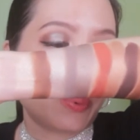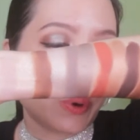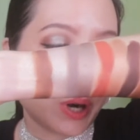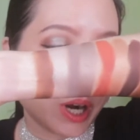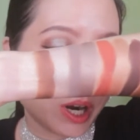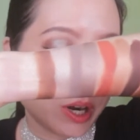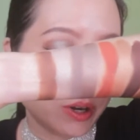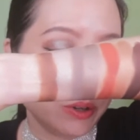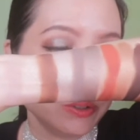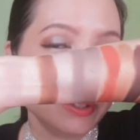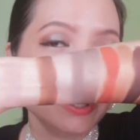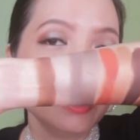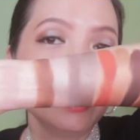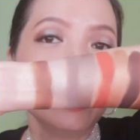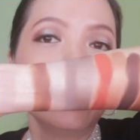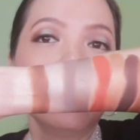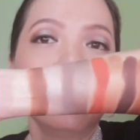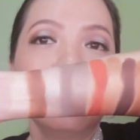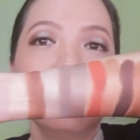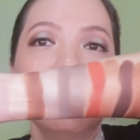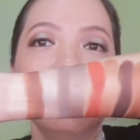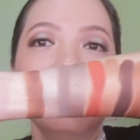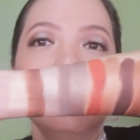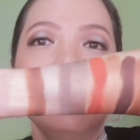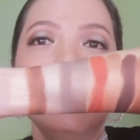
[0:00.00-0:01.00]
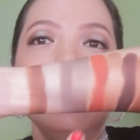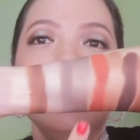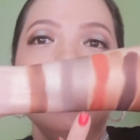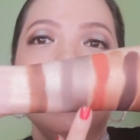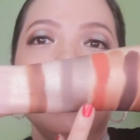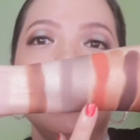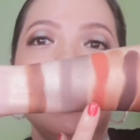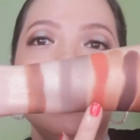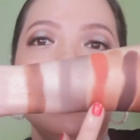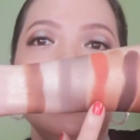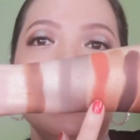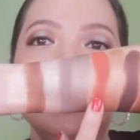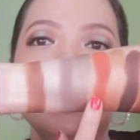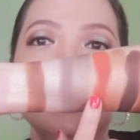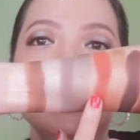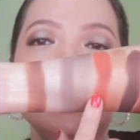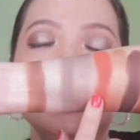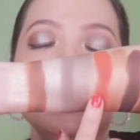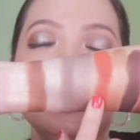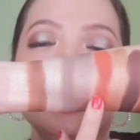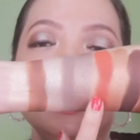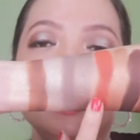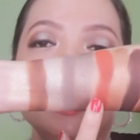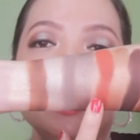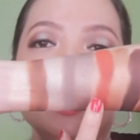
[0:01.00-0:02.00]
brown
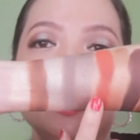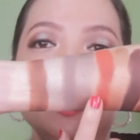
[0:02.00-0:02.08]
and the